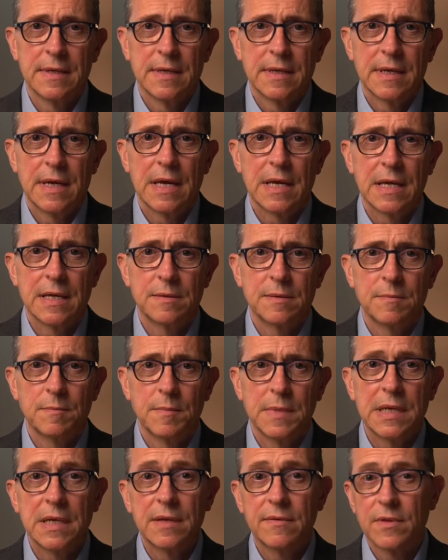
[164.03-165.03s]
And
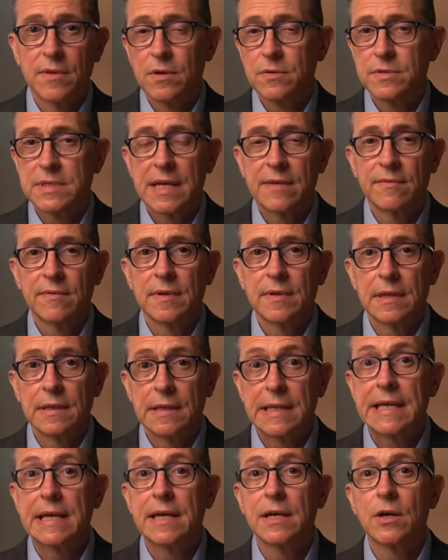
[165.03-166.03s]
many of those have
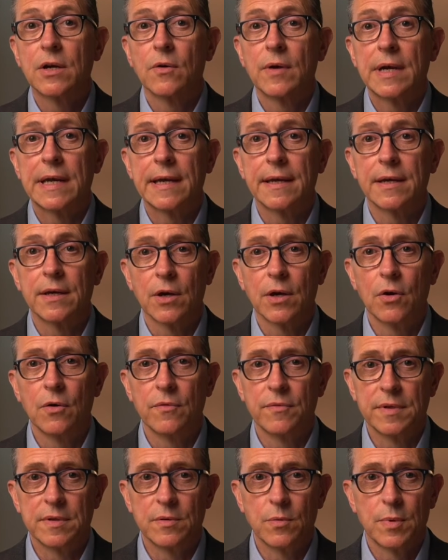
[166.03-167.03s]
lingering
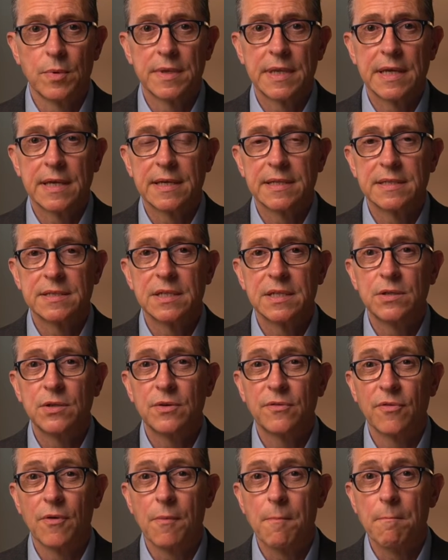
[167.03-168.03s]
COVID, where they continue
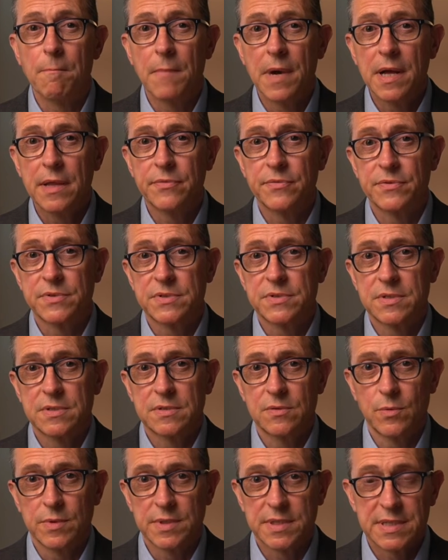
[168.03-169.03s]
for months
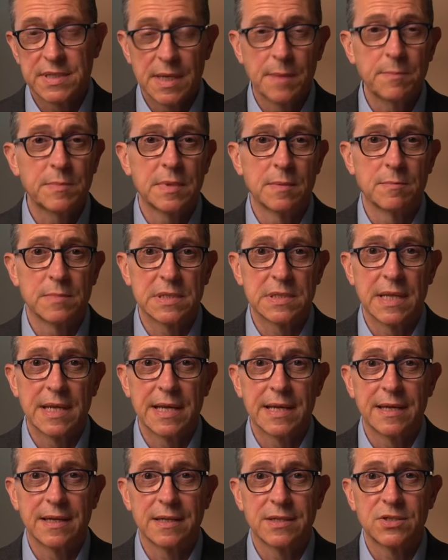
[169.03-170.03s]
with symptoms
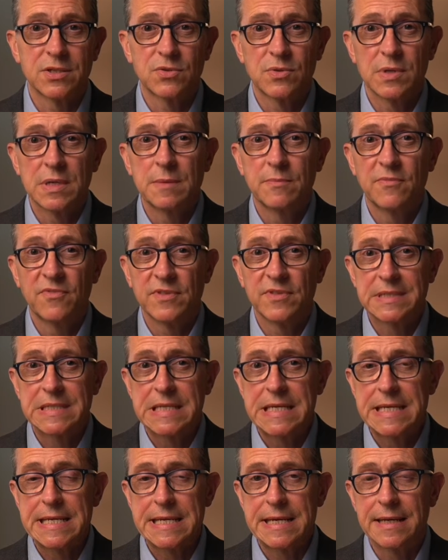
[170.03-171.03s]
like extreme
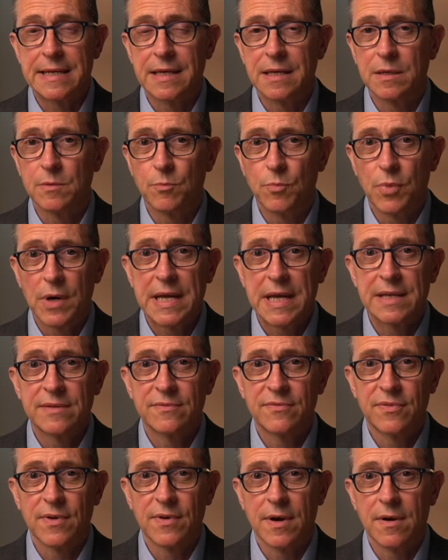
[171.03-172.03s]
fatigue and brain
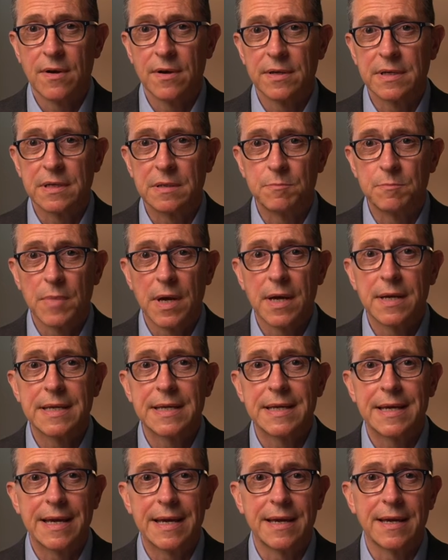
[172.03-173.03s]
fog and
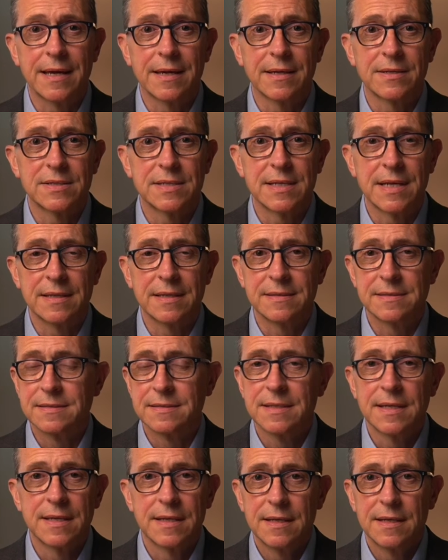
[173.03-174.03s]
body aches, and
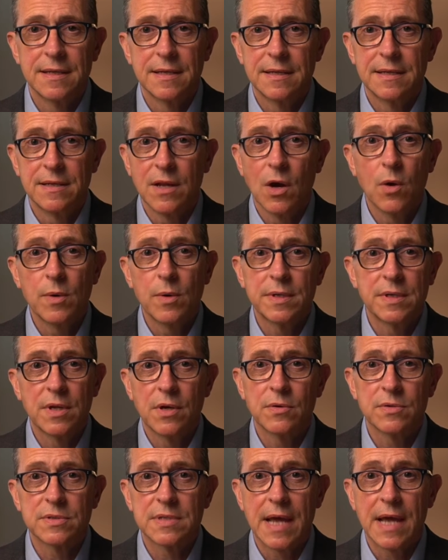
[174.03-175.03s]
no one
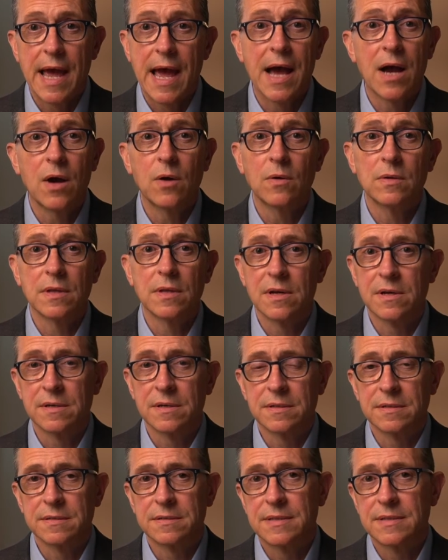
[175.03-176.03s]
knows how
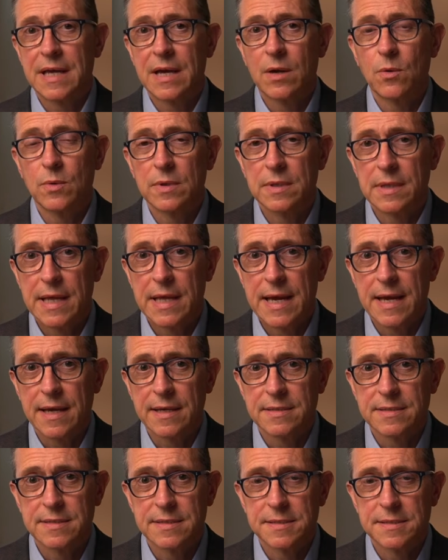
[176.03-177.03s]
long that will
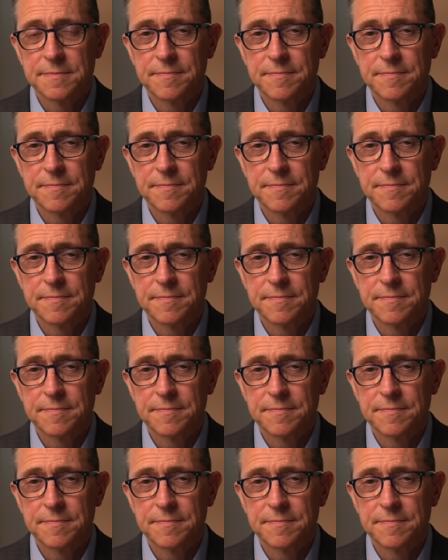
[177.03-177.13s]
last.